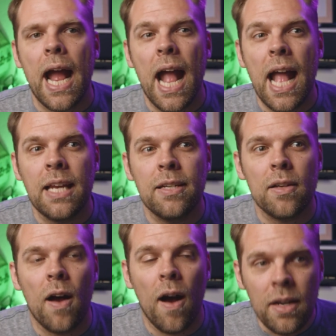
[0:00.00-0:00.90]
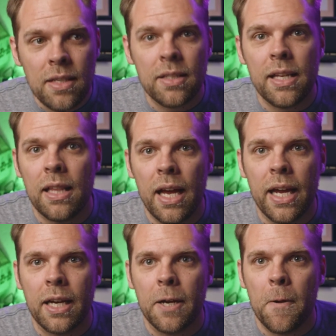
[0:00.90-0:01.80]
And honestly,
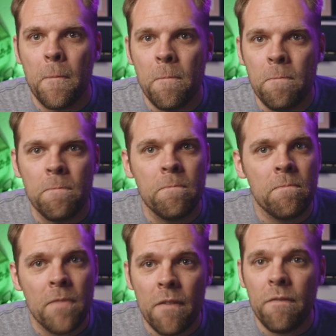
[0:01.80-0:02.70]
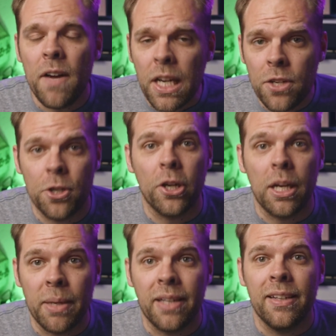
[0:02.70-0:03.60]
like, fucking
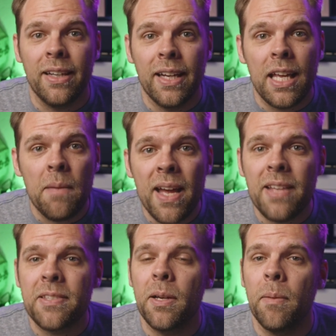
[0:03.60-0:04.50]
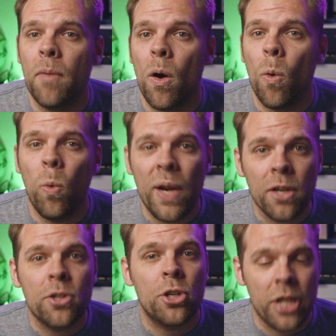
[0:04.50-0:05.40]
Journeyman. He made some
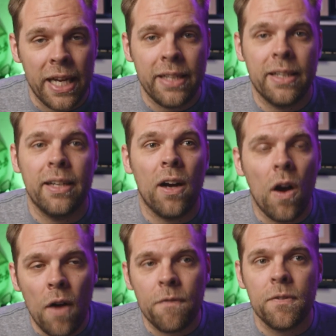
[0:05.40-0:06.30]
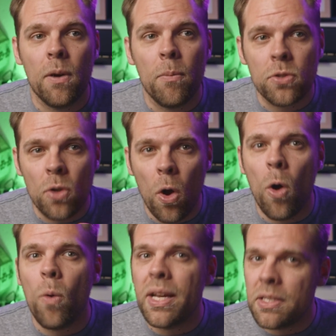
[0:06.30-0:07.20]
weird shit, off, almost
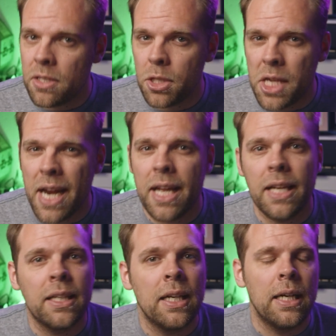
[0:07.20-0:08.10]
always entertaining.